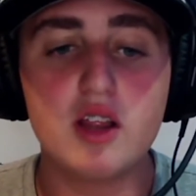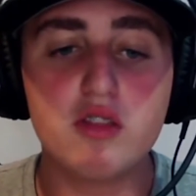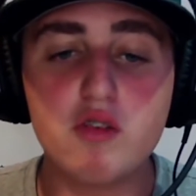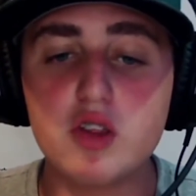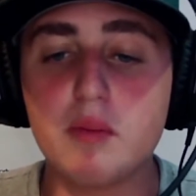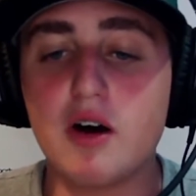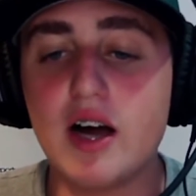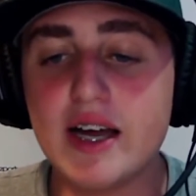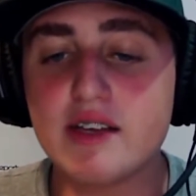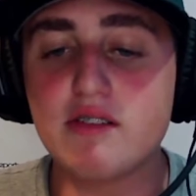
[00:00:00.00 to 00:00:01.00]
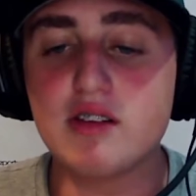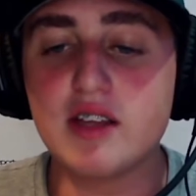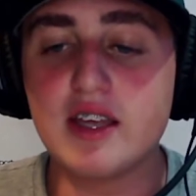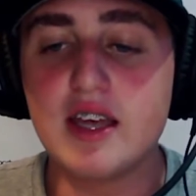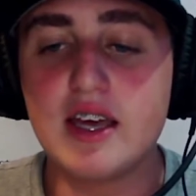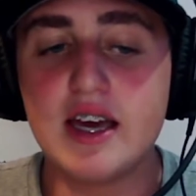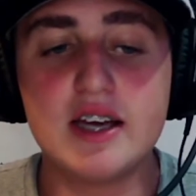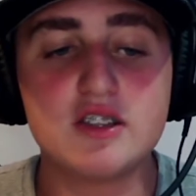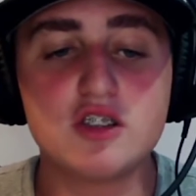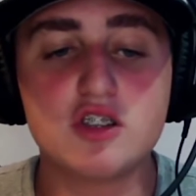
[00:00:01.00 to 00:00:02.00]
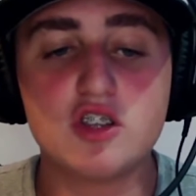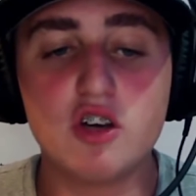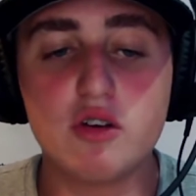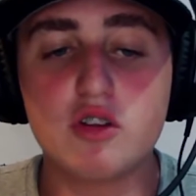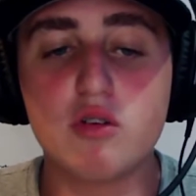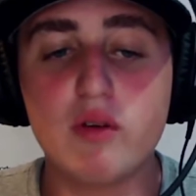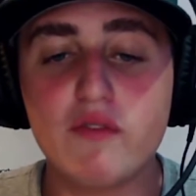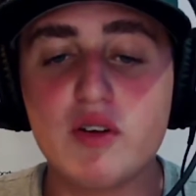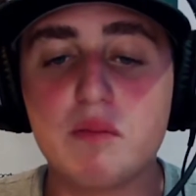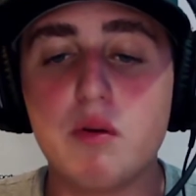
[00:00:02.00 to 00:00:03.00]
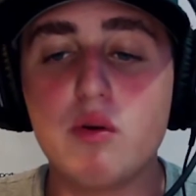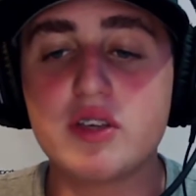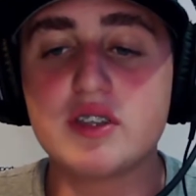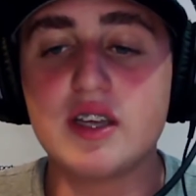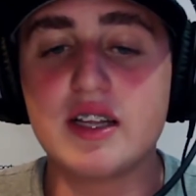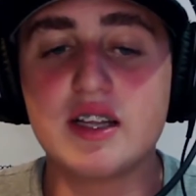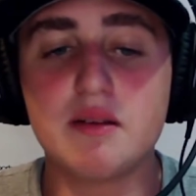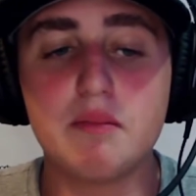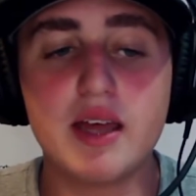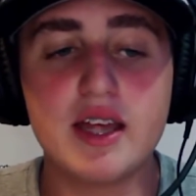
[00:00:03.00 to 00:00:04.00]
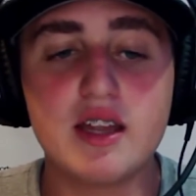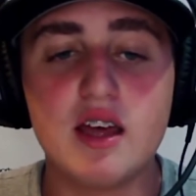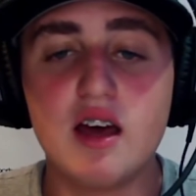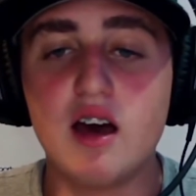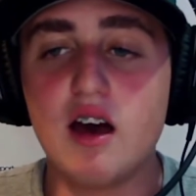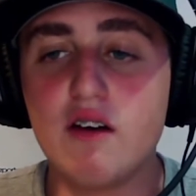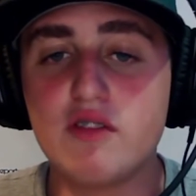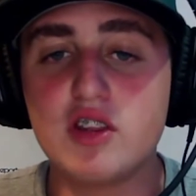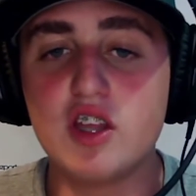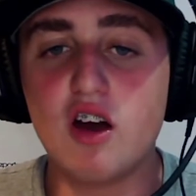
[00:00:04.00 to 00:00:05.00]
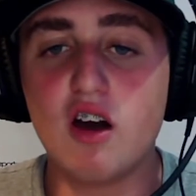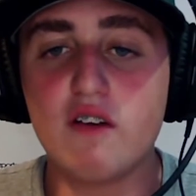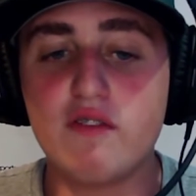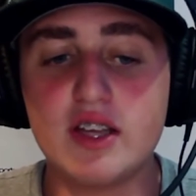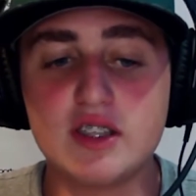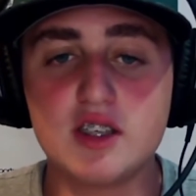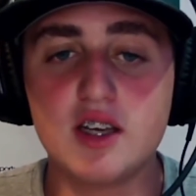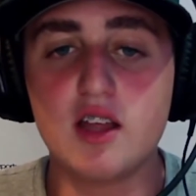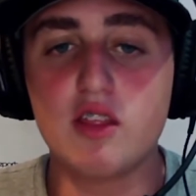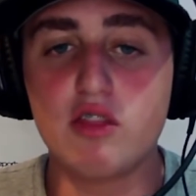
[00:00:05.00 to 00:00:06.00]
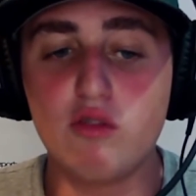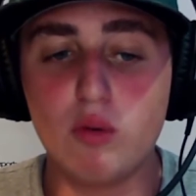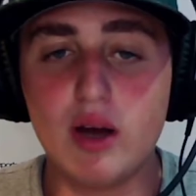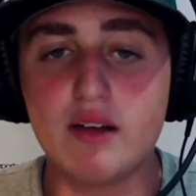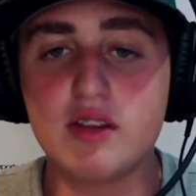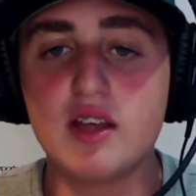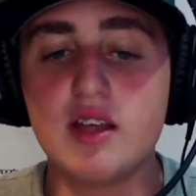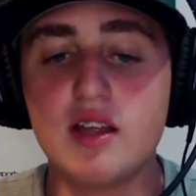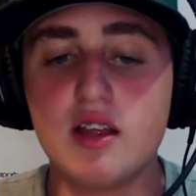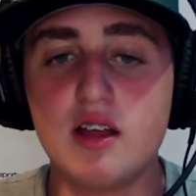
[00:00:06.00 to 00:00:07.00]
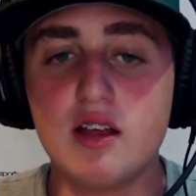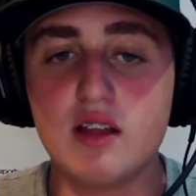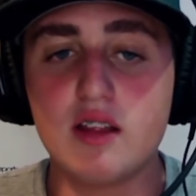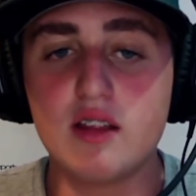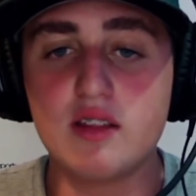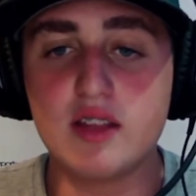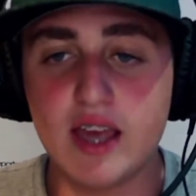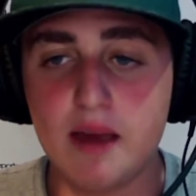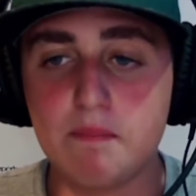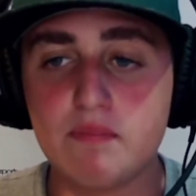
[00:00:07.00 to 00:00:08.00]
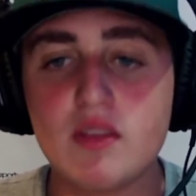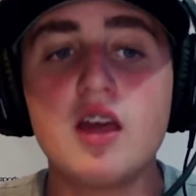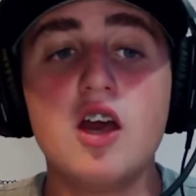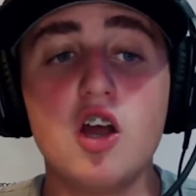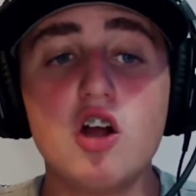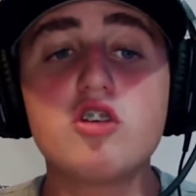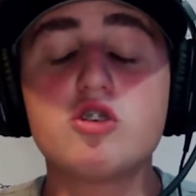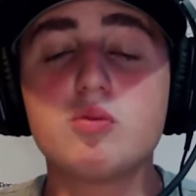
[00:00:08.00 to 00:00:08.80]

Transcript: threw the ball accurately, and just showed terrific poise and command of the offense throughout the game. Hurts